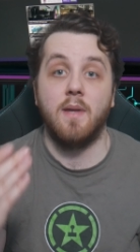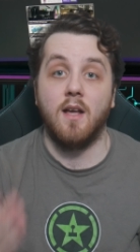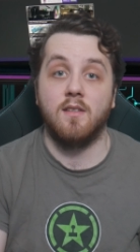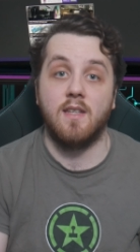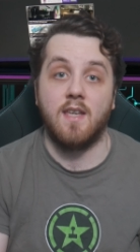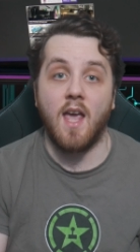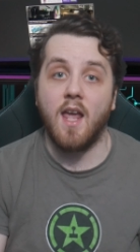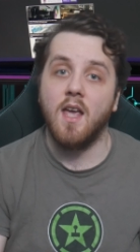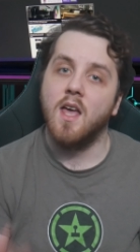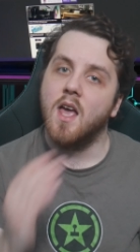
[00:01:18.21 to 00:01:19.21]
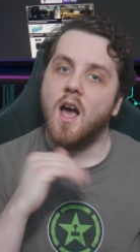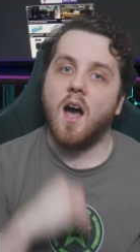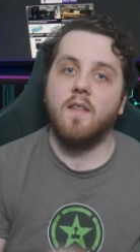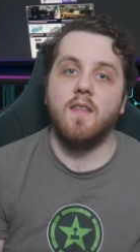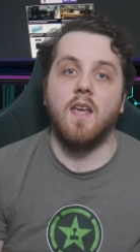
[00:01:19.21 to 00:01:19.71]
BLCK
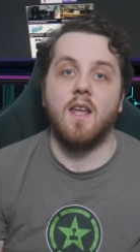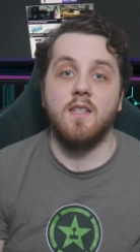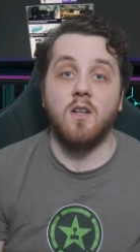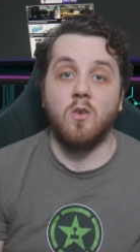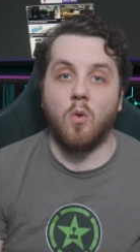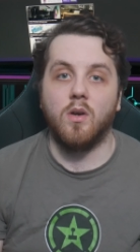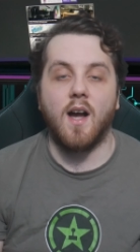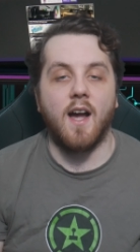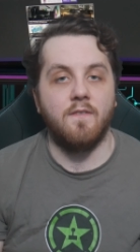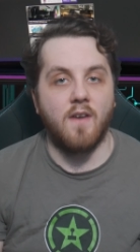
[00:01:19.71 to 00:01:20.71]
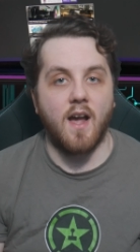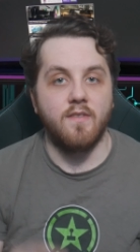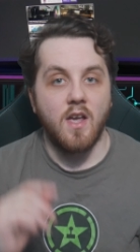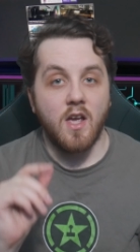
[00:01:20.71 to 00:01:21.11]
on the Intel Core i5-12400